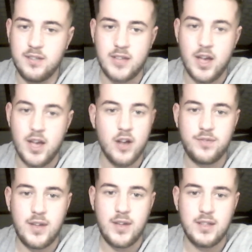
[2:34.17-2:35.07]
they are
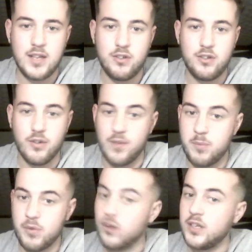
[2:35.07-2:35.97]
defending each other,
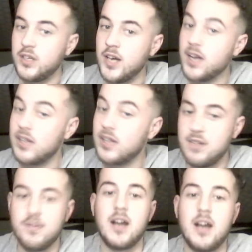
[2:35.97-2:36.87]
but the knight on
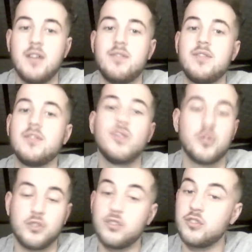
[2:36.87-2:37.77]
e5
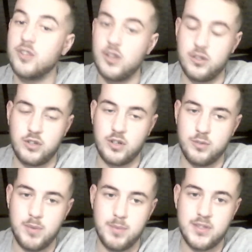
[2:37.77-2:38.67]
looks as it could
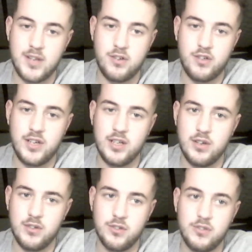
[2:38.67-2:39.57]
be potentially
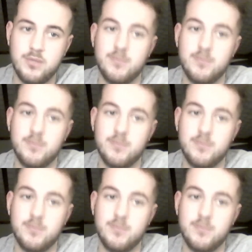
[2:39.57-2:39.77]
loose.